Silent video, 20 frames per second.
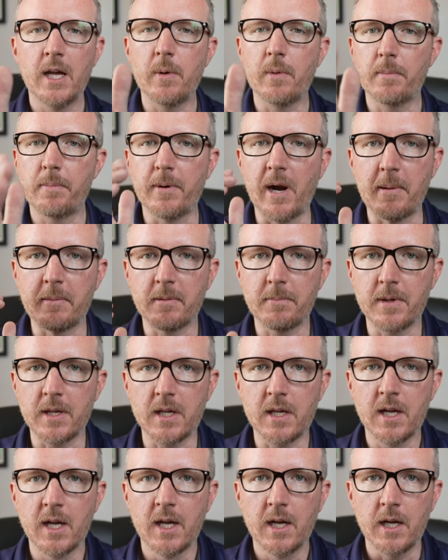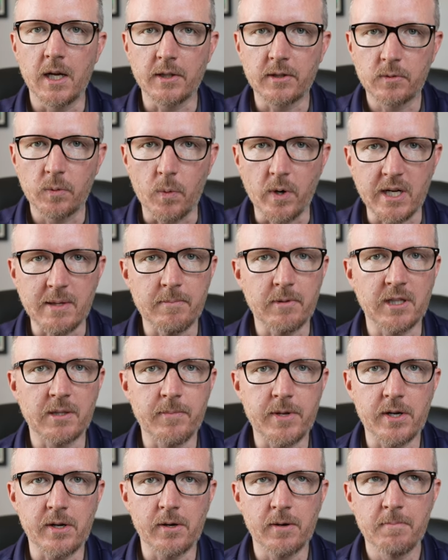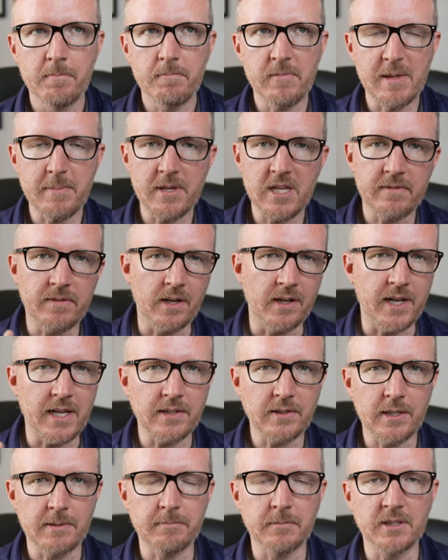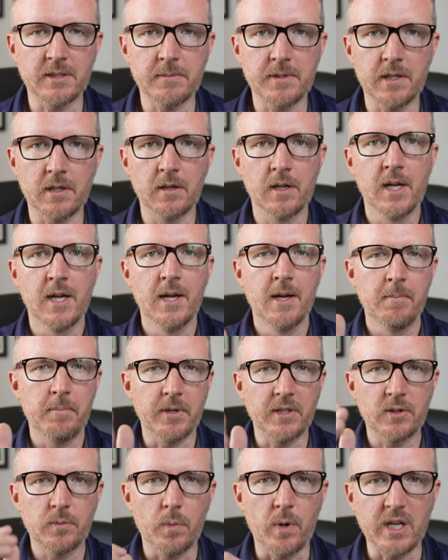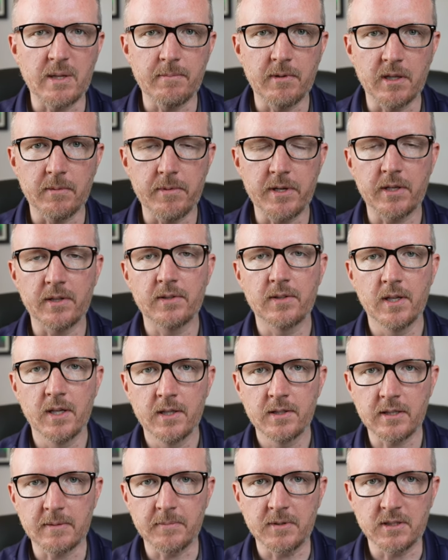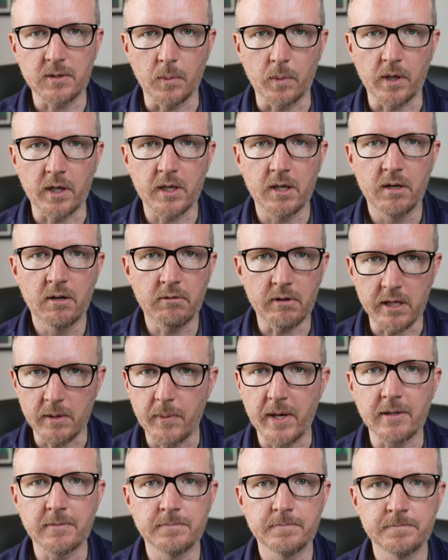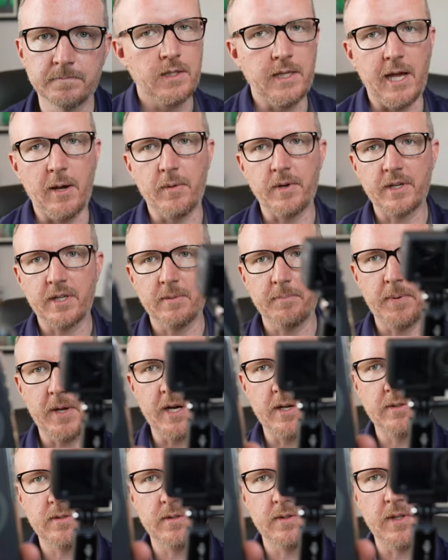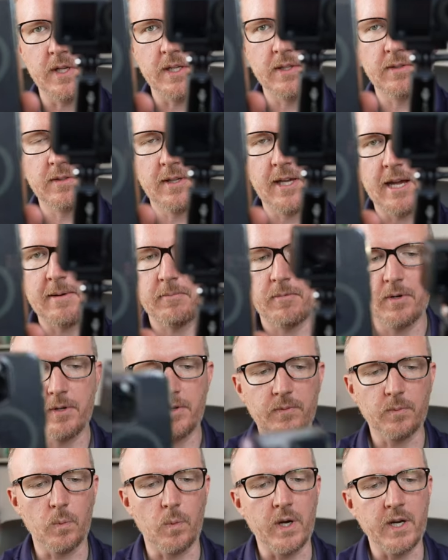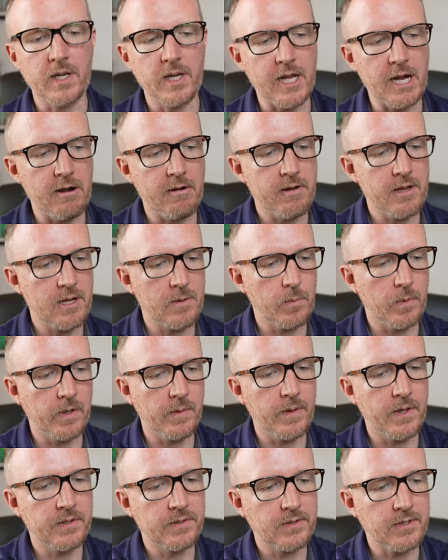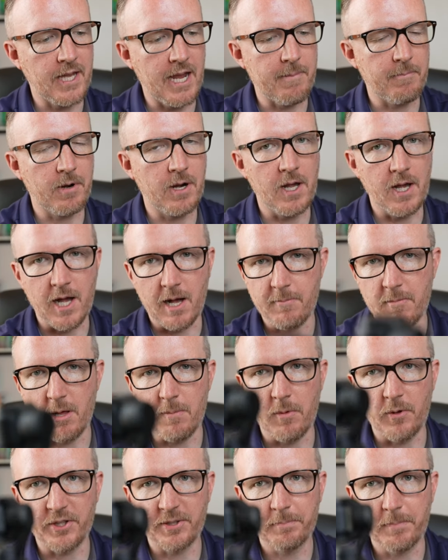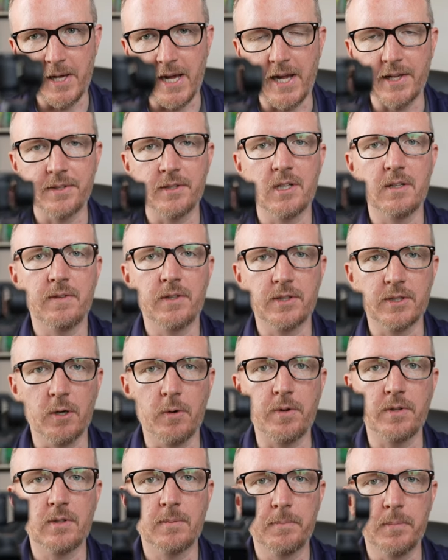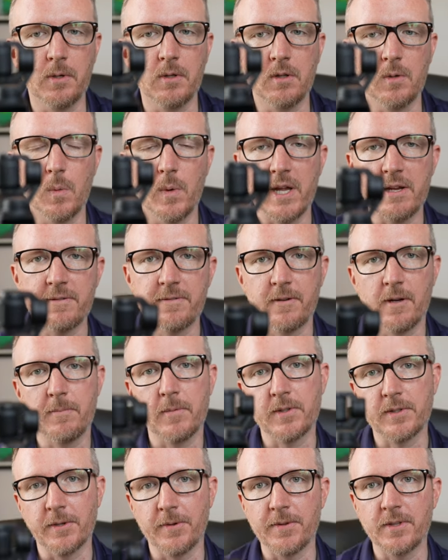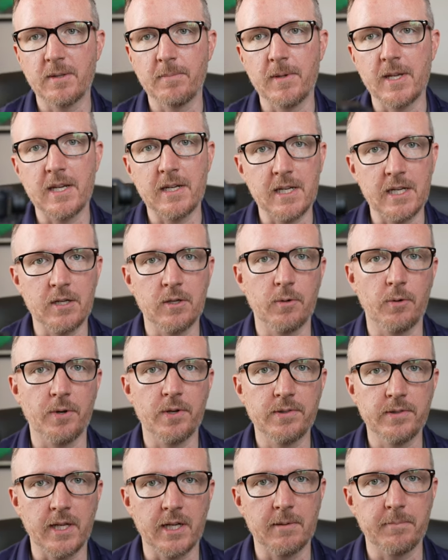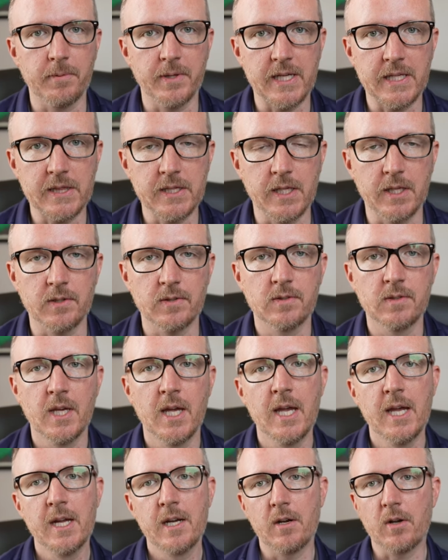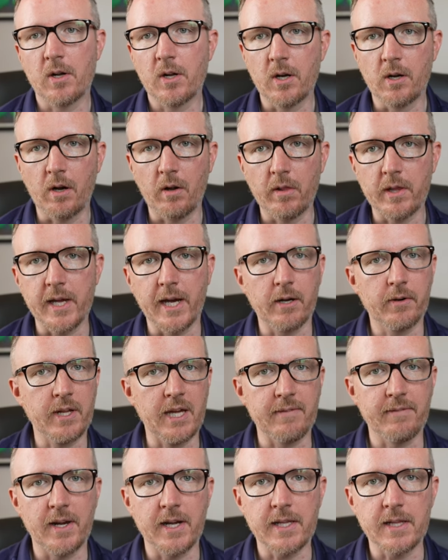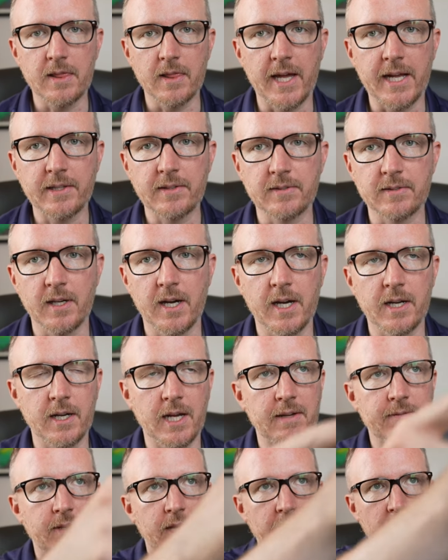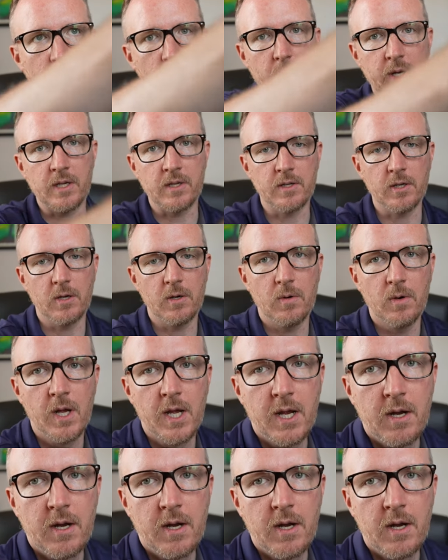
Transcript: it would probably be a twenty millimeter, maybe even an eighteen millimeter, but twenty millimeters seems to work really well. Now, when compared to these cameras, one area where this camera, I'm almost positive, is going to pull away from is going to be an indoor setup like this. Now, currently I don't have any lights on. I've got a window